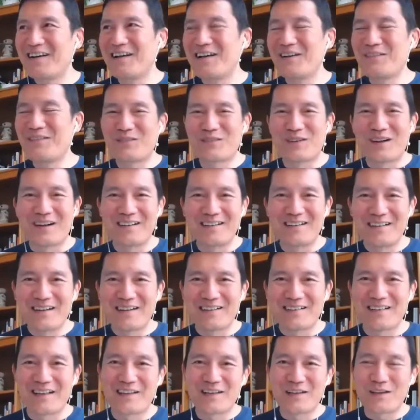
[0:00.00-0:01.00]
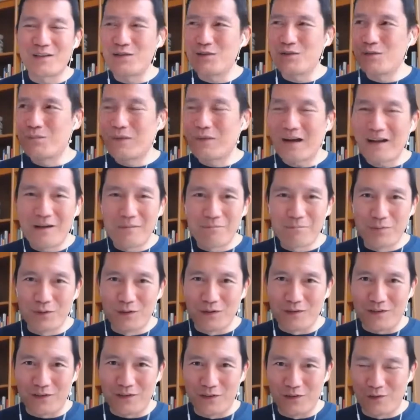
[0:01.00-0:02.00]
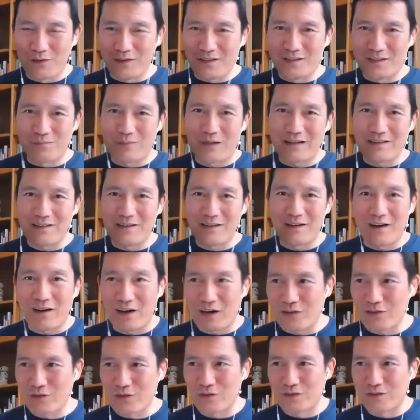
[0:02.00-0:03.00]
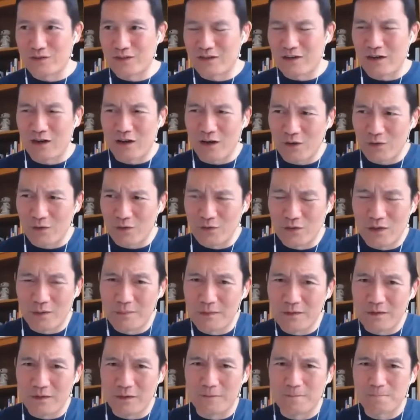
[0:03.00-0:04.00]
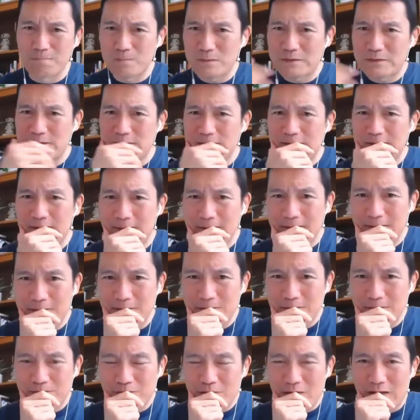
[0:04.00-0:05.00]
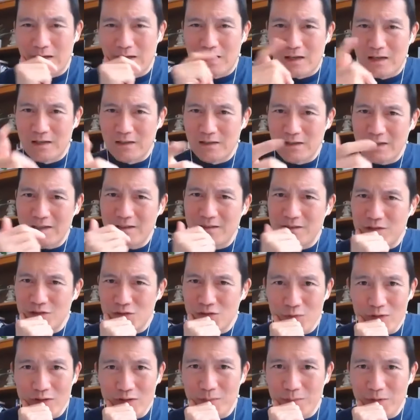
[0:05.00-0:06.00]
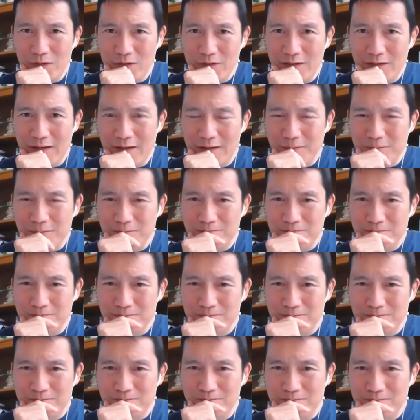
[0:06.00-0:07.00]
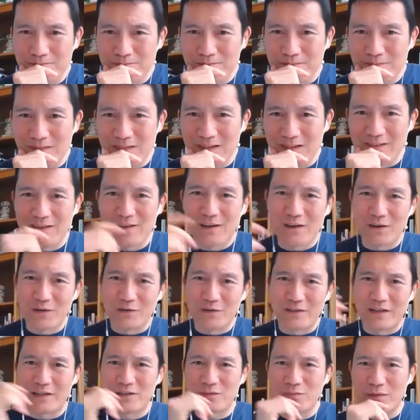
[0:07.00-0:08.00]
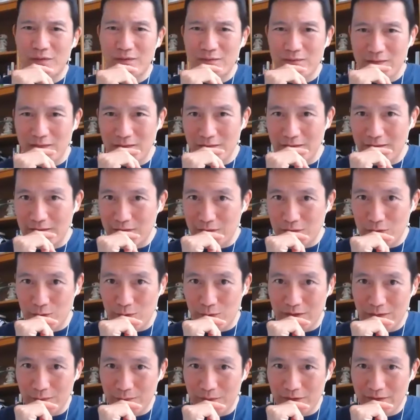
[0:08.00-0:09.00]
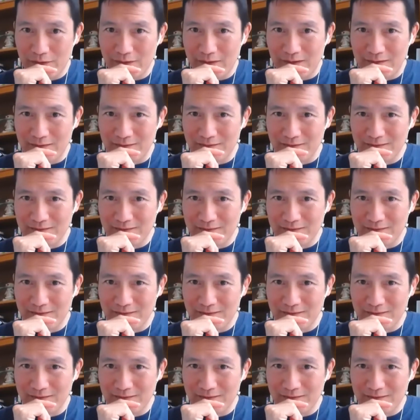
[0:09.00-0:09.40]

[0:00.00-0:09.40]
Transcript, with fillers: if, right like you buy a book, you don't expect the author to call you up and go, Helene, did you read the book yet? I'll call you next week. Helene, did you read the book yet?